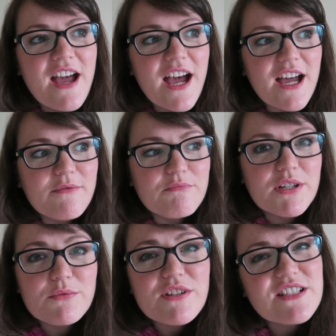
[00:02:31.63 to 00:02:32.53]
But
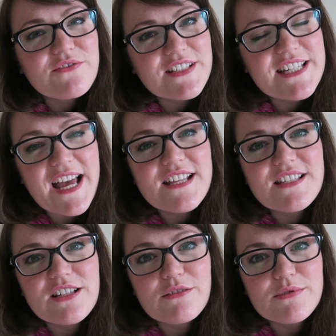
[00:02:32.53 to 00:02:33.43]
it was a
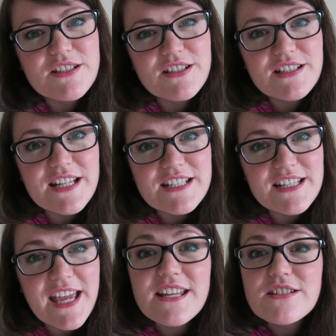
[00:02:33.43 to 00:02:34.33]
fantastic opportunity to
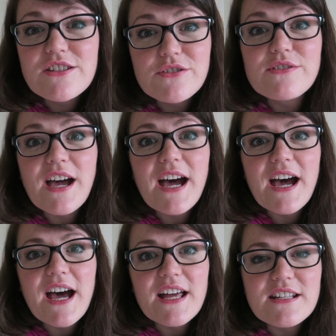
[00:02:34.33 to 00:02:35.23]
get to do that,
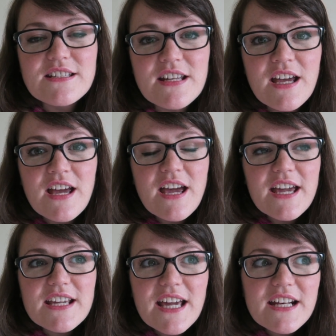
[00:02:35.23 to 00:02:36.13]
and
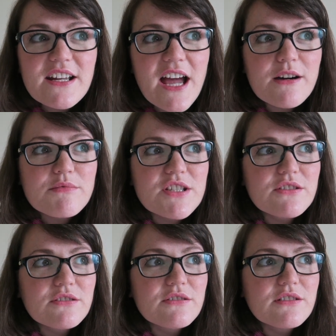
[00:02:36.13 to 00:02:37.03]
it kind of helps
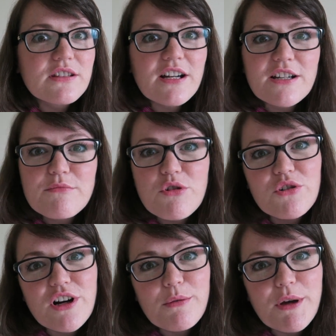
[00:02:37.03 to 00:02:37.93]
you learn
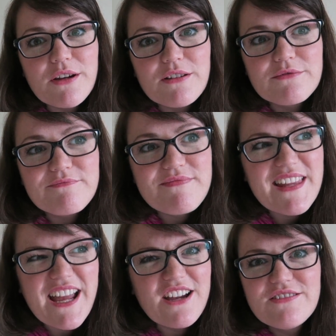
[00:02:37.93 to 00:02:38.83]
more about
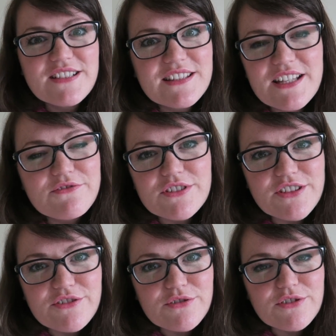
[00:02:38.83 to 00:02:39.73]
how to live on
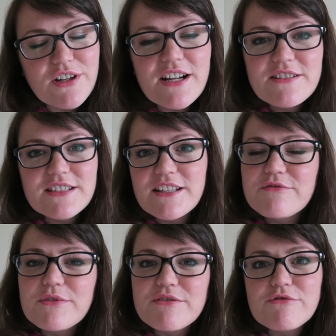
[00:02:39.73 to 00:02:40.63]
your own, or how to
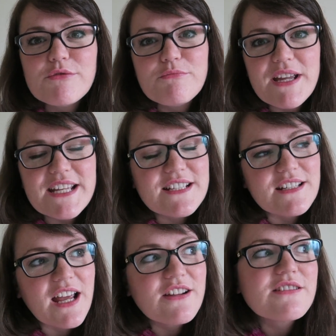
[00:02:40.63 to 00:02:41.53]
live with roommates and
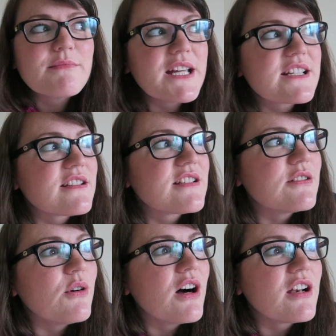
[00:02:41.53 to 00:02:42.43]
housemates and
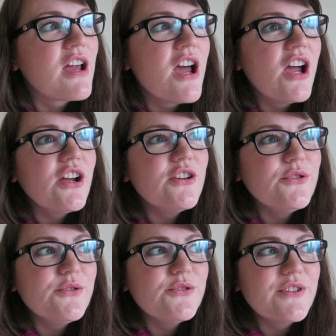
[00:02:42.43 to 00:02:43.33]
so on,
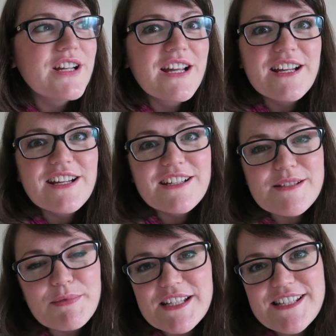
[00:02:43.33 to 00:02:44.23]
who
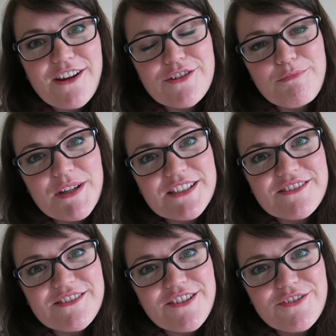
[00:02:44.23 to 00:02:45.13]
splits out the
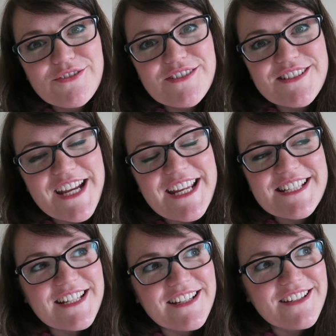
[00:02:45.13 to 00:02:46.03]
bills, who's
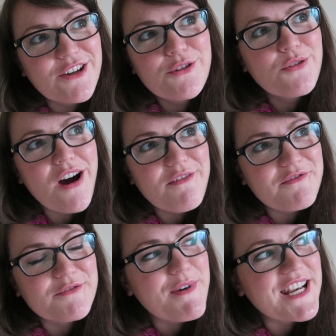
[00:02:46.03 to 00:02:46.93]
chasing who up
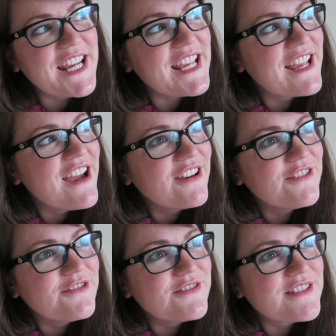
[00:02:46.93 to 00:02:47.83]
for money,
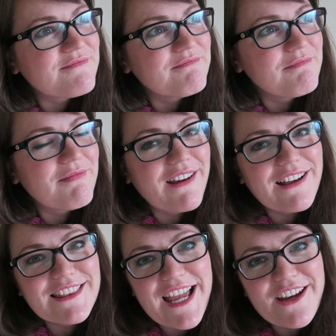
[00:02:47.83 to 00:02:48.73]
who's
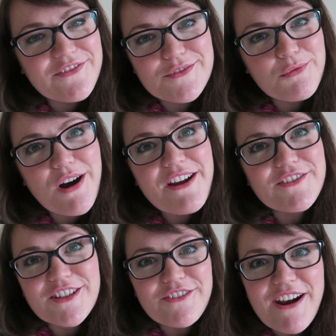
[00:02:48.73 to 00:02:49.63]
left
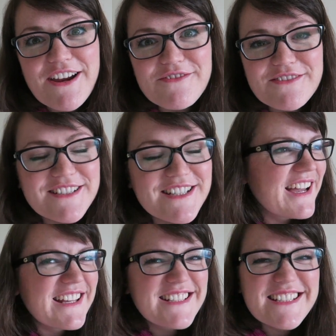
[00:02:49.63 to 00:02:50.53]
whatever around,
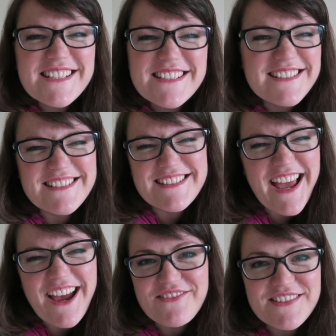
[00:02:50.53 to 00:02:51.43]
and just
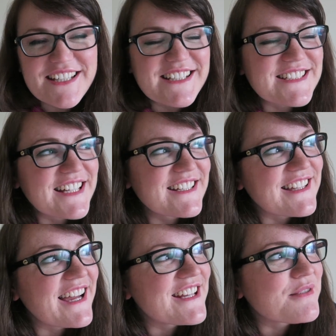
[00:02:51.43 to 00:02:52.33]
daft things like
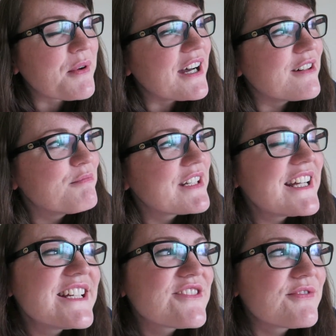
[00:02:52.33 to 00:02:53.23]
that as well. But it
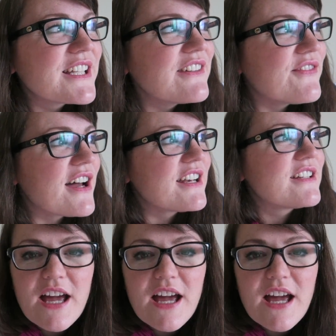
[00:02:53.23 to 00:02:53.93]
is really fun.